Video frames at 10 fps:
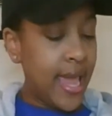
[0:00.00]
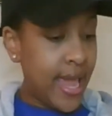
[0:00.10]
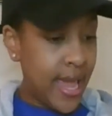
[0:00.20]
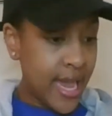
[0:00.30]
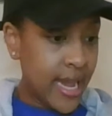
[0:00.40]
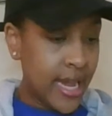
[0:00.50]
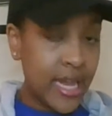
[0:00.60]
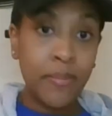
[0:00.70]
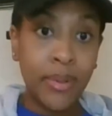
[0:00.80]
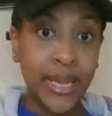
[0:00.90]

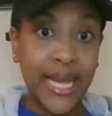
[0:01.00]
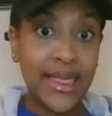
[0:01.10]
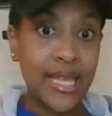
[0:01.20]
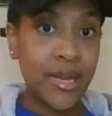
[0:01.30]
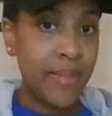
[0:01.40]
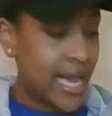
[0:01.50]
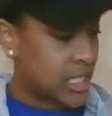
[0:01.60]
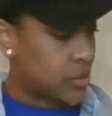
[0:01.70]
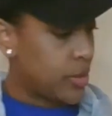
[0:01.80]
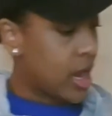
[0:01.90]
and plant them
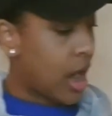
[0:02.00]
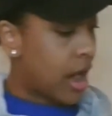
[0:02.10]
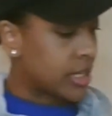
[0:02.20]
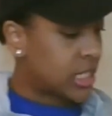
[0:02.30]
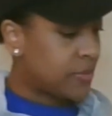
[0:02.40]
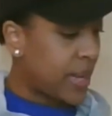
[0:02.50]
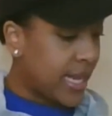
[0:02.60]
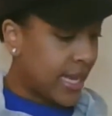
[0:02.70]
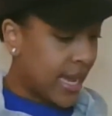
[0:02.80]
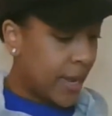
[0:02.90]
as we are
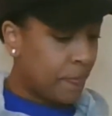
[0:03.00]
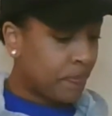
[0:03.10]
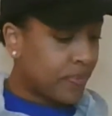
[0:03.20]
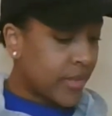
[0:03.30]
speaking.